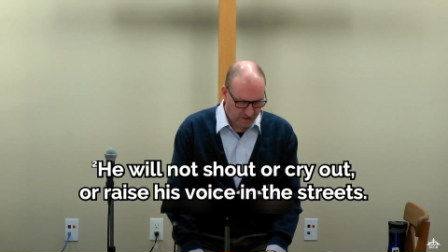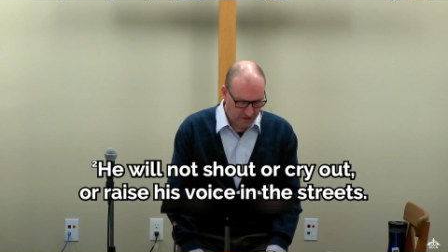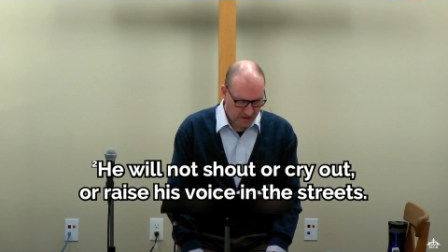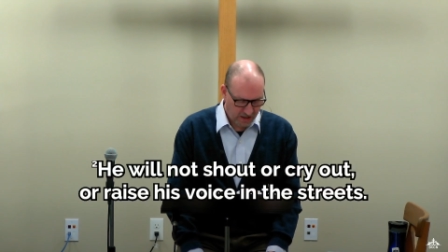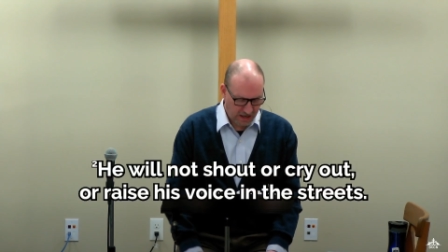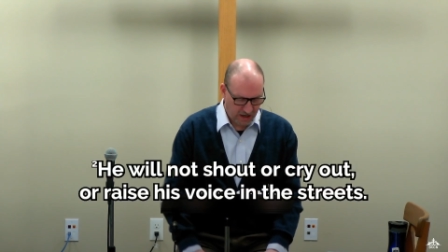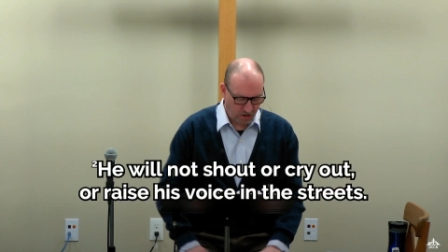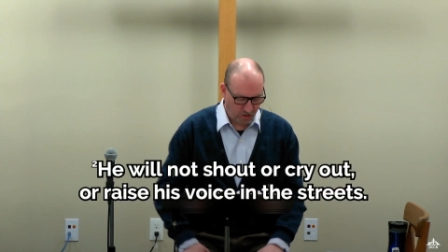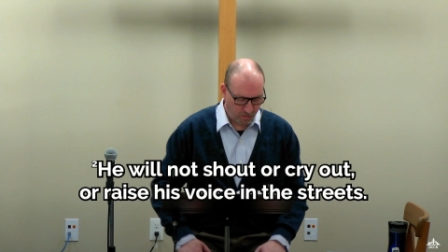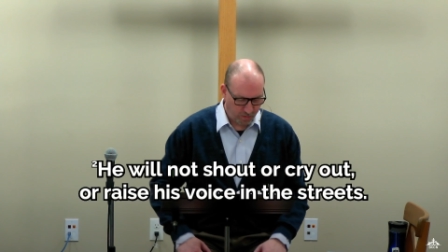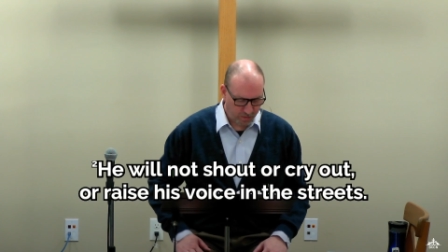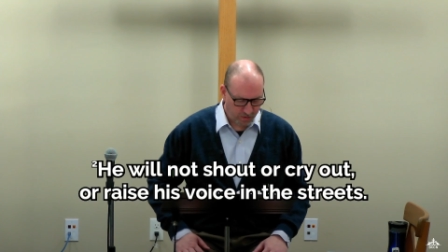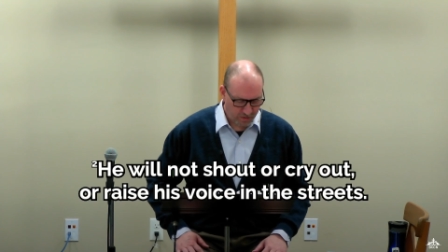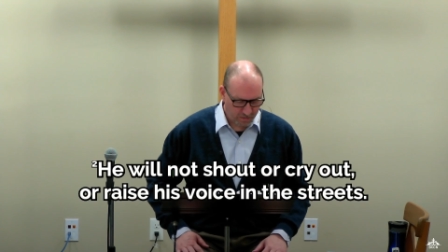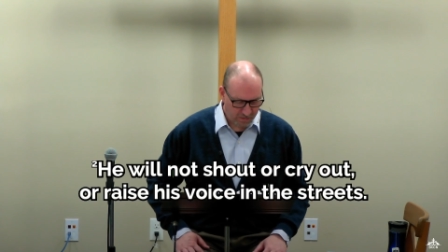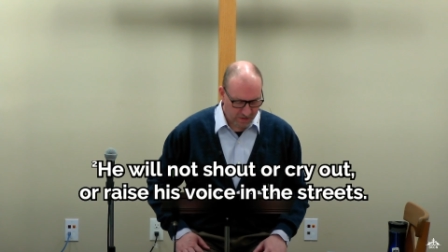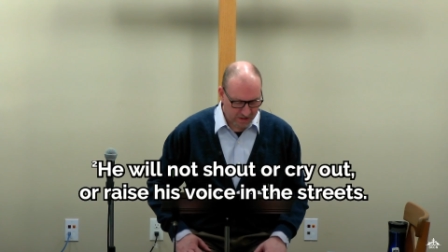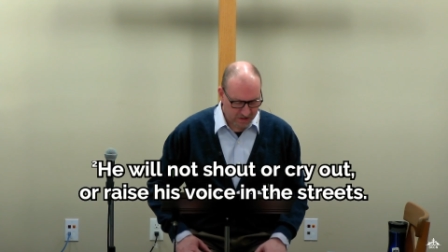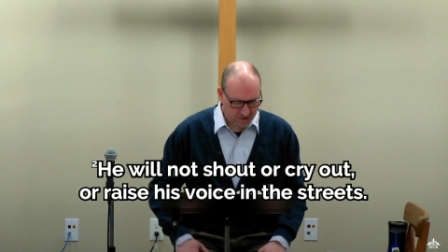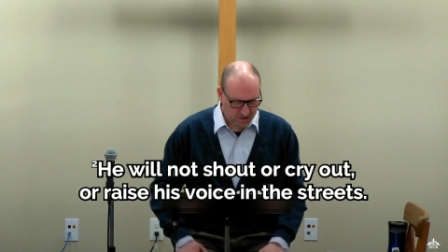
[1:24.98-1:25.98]
I will put
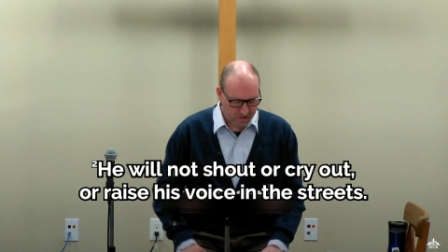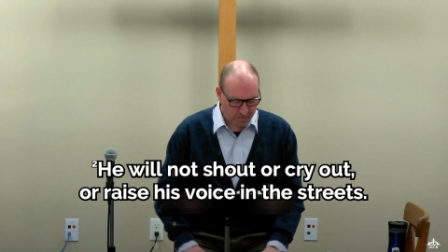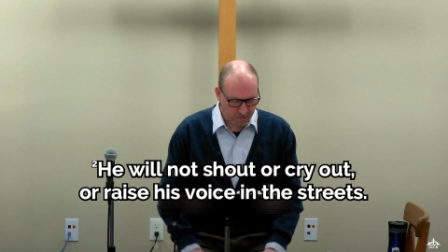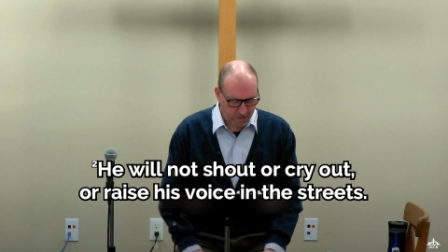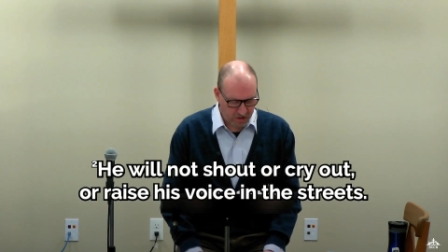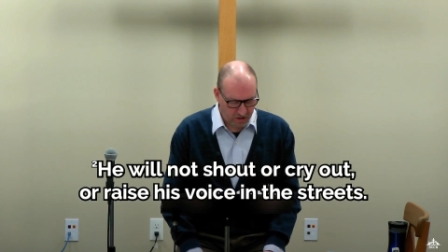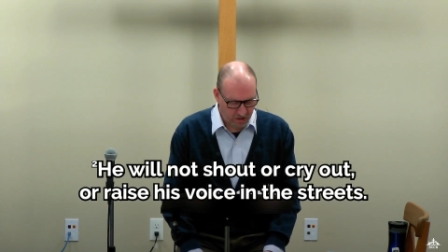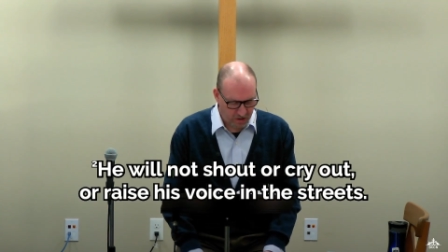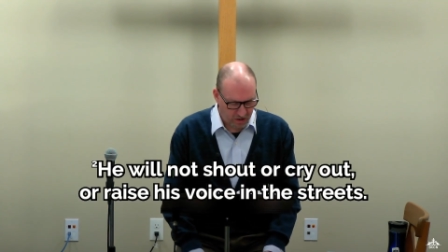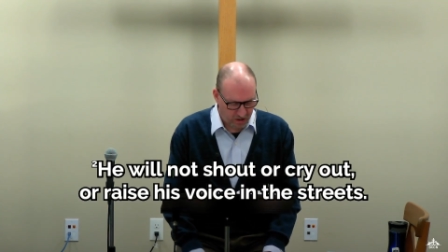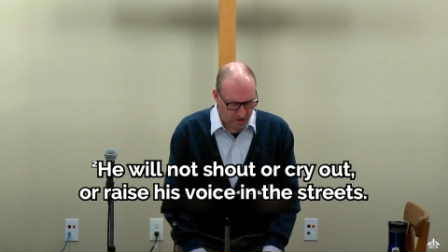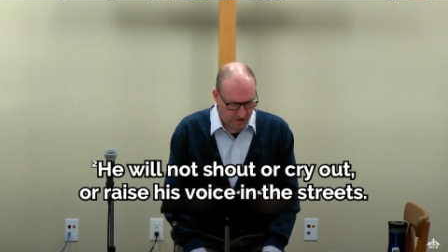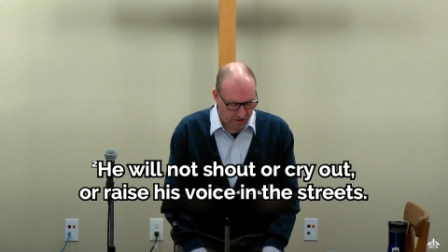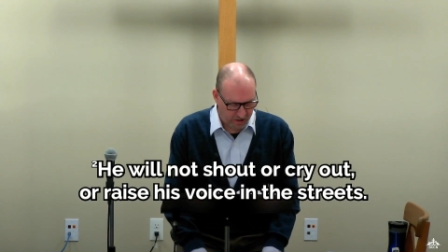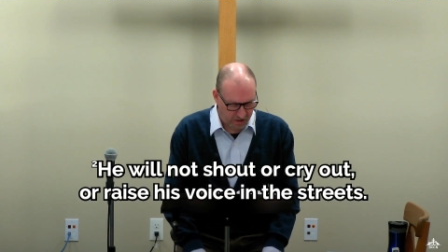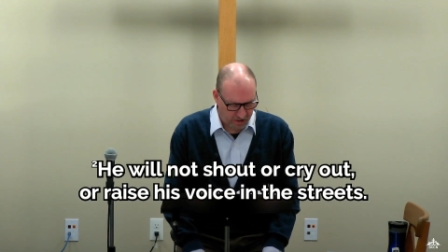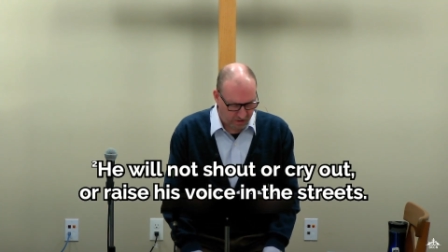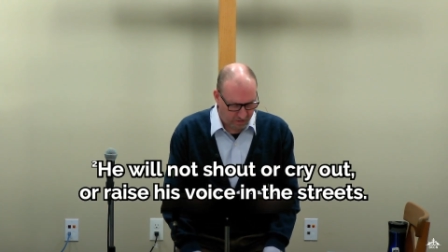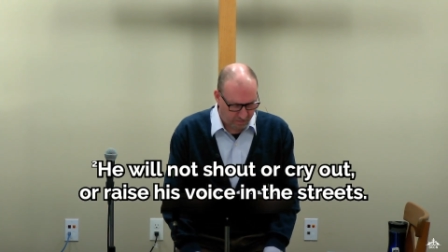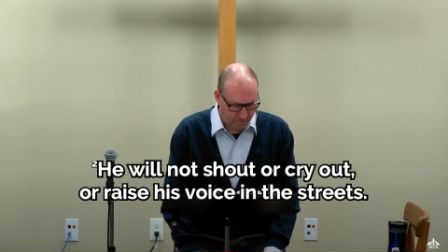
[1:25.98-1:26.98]
my spirit on
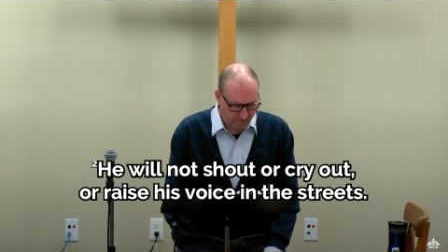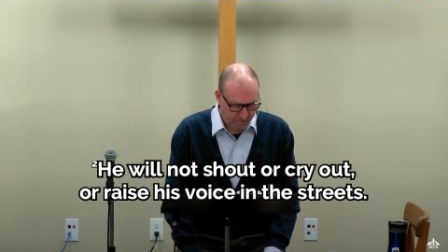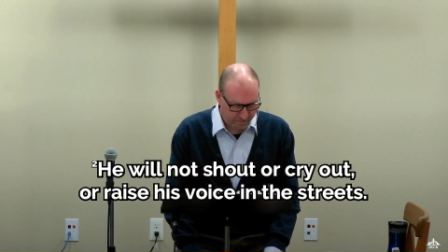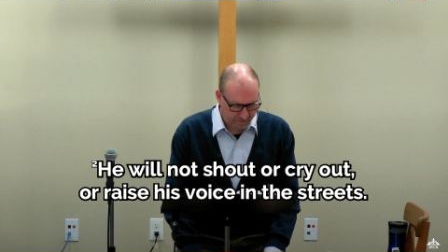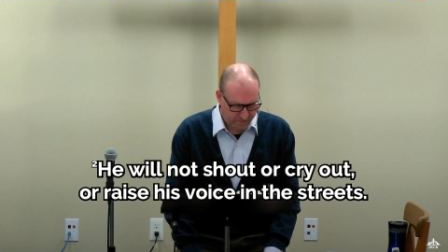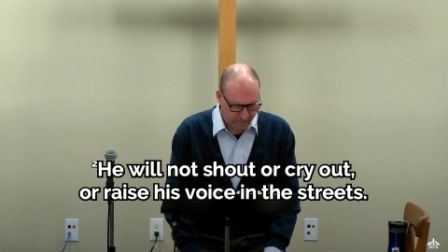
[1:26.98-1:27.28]
him,